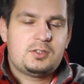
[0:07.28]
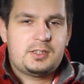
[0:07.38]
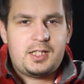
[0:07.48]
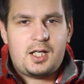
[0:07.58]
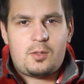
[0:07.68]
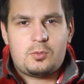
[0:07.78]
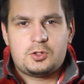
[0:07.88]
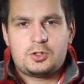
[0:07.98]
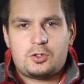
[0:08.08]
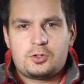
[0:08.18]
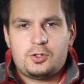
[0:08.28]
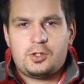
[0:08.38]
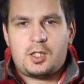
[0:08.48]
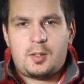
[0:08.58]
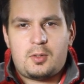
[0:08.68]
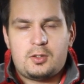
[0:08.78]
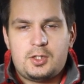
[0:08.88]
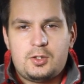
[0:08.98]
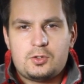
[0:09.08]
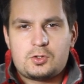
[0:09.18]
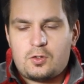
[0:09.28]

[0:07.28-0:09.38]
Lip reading: today I want to talk to you about the use